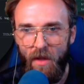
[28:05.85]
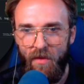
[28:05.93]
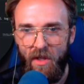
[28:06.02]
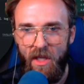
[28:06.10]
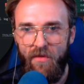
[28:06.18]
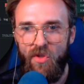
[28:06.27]

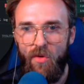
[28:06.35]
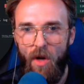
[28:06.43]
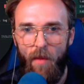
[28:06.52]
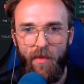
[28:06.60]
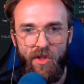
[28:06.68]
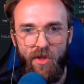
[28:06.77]
it gives you an
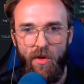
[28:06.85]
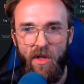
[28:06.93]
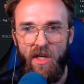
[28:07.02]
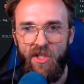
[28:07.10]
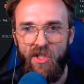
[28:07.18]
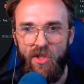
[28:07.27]

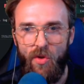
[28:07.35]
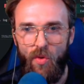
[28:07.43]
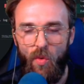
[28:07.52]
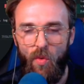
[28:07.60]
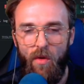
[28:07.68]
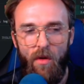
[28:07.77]
opportunity
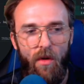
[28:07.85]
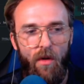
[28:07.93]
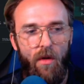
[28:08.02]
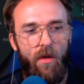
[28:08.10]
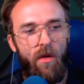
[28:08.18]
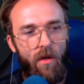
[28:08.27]
to
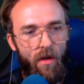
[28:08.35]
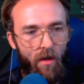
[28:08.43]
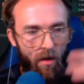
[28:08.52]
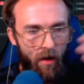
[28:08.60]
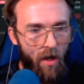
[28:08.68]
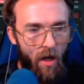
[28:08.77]

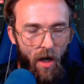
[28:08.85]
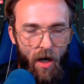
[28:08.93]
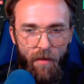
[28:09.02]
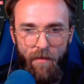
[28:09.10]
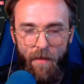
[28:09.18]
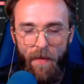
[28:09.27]

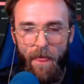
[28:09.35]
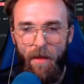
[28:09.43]
um